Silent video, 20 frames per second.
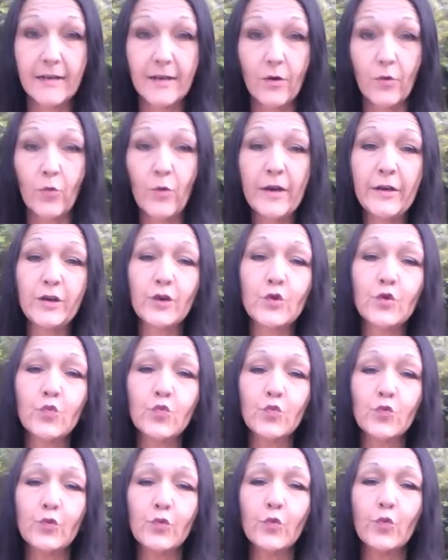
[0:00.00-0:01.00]
when you're
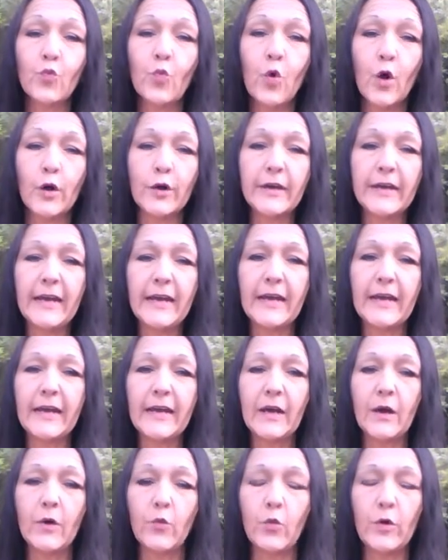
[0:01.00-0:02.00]

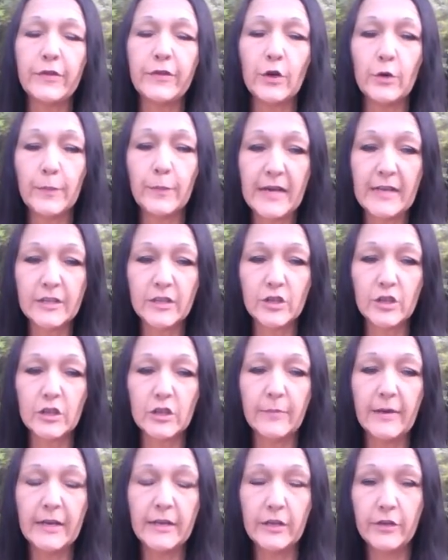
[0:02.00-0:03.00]
working with your
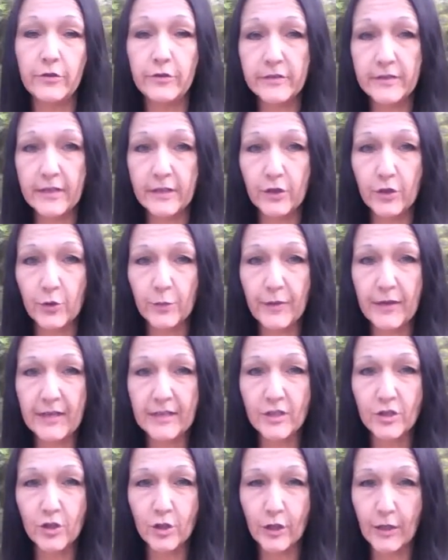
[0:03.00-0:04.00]
pendulum and using your
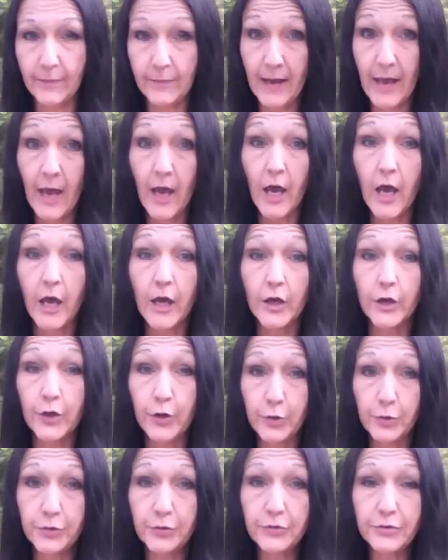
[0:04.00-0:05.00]
pendulum,
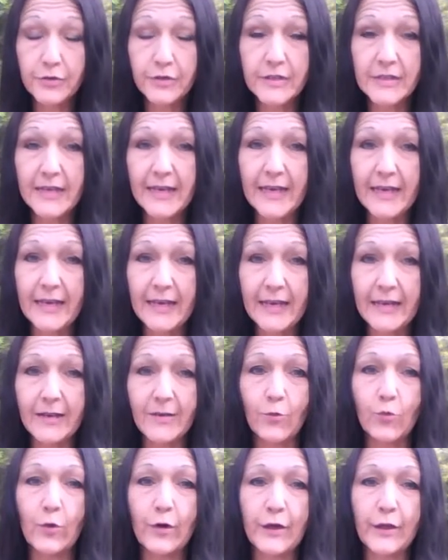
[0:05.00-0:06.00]
use
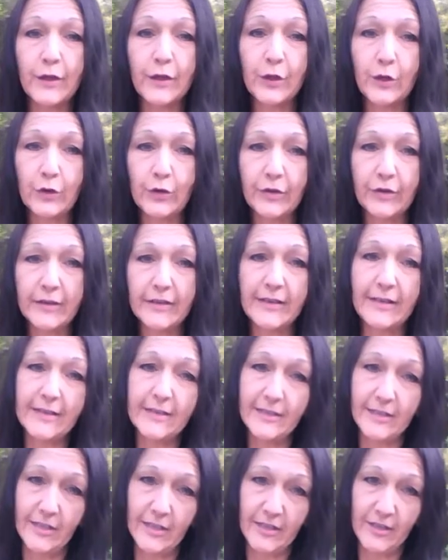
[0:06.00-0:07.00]
it with good
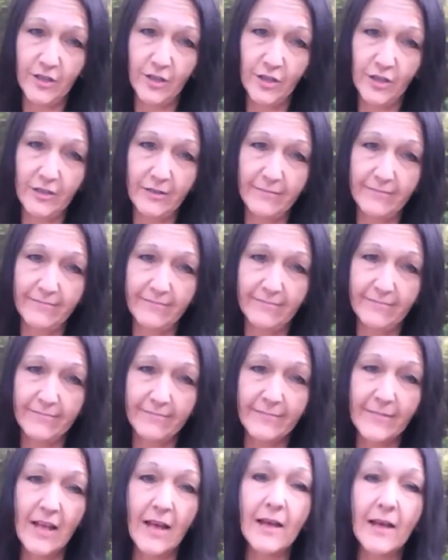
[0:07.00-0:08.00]
intention.
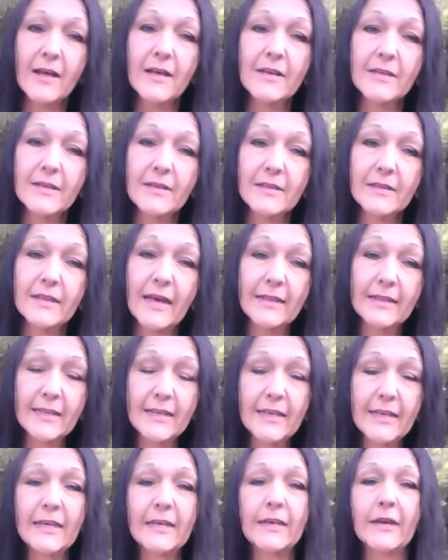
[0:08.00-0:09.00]
Let
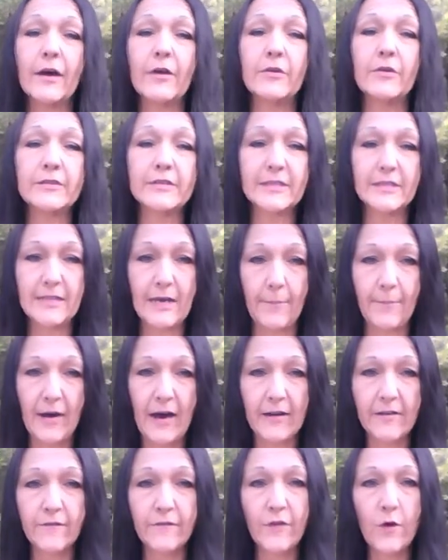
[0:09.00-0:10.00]
the ego step
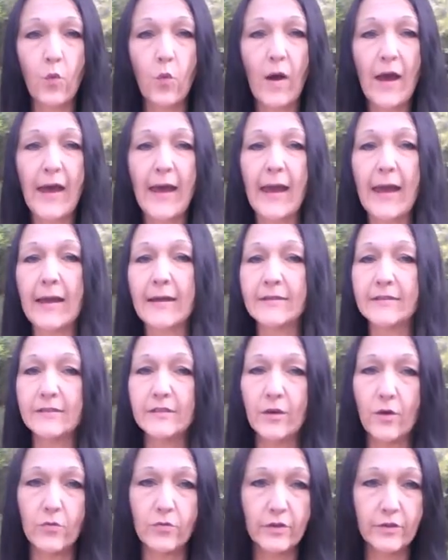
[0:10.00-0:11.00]
out of the way.
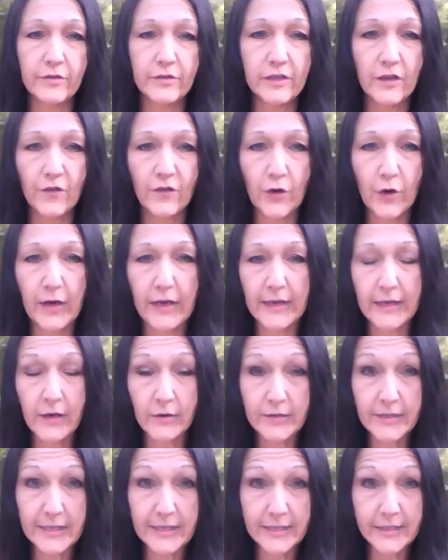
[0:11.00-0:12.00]
Don't use it for
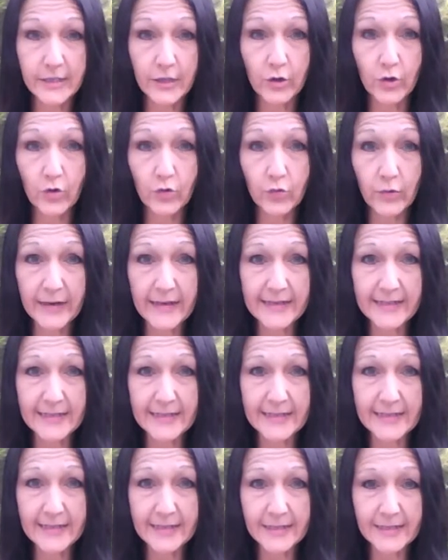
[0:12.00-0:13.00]
egotistical
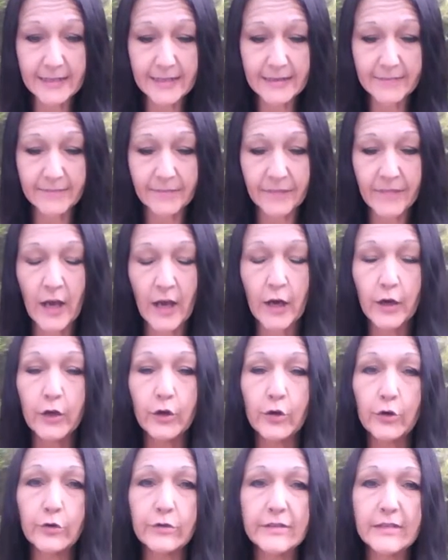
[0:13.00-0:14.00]
reasons.
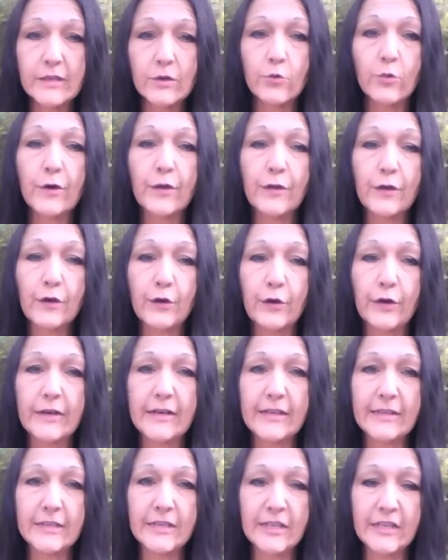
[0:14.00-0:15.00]
Use it with good
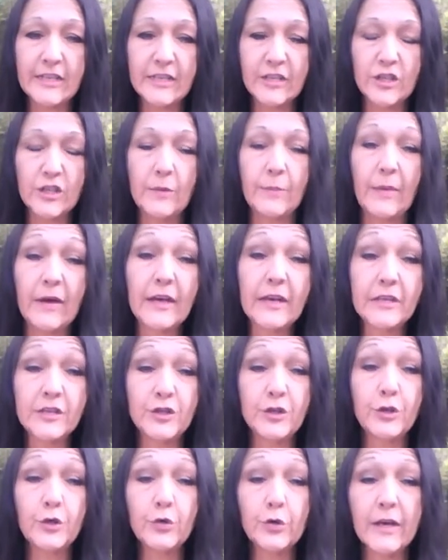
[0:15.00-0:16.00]
intention,
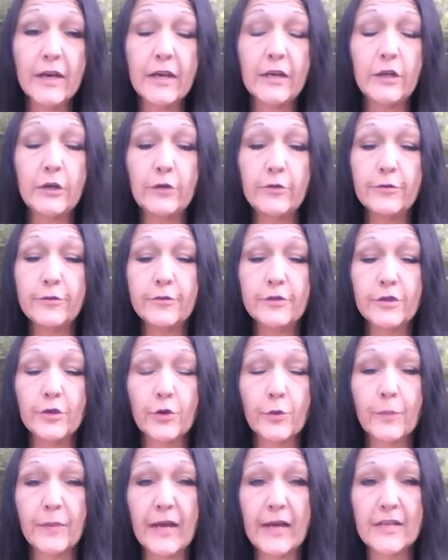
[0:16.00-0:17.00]
because you can use
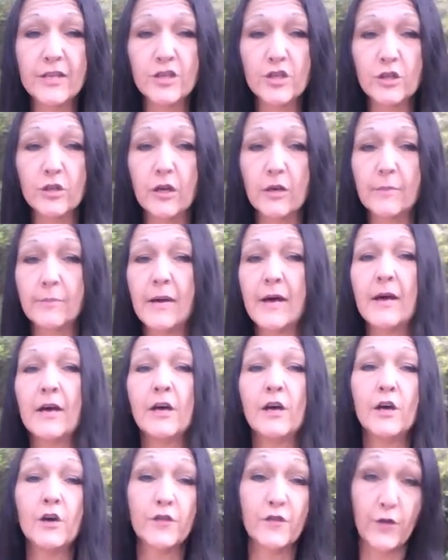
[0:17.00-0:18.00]
your pendulum
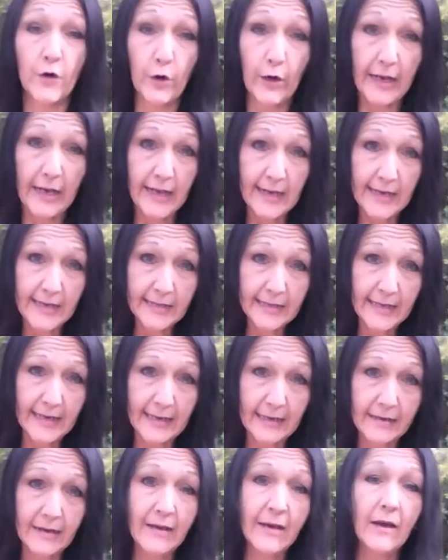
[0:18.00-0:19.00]
for
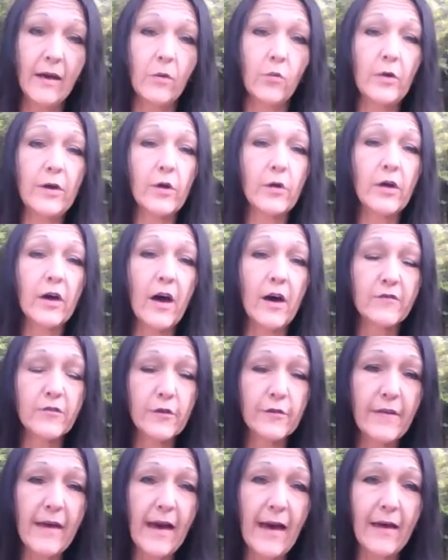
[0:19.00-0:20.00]
healing. And we'll
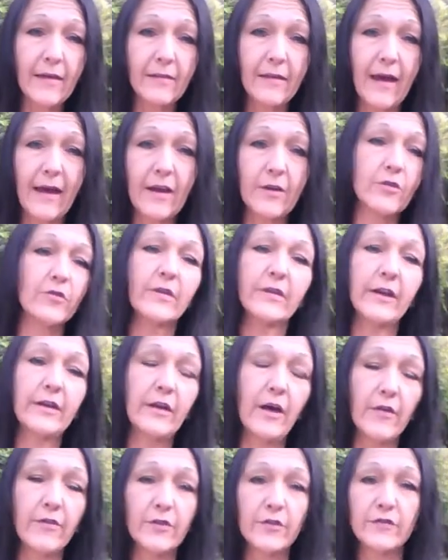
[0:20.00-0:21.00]
cover that later in
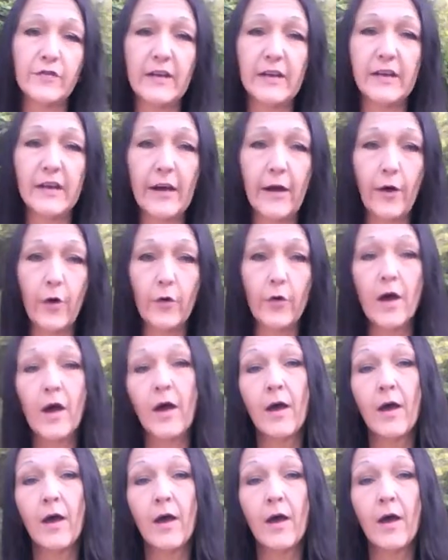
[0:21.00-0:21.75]
another video,